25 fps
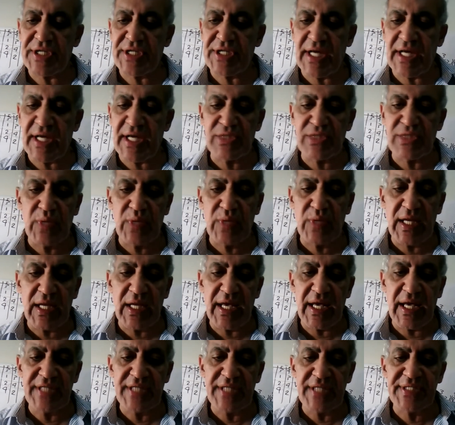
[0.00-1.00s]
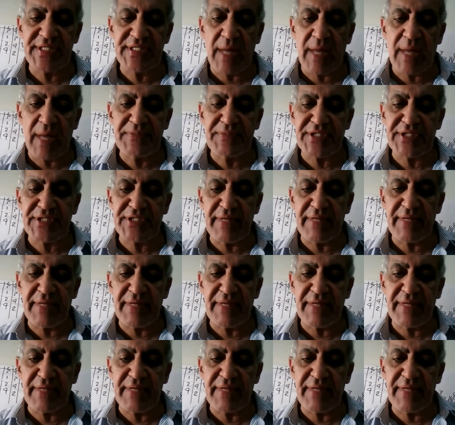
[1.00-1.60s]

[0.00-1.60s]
as well as upstream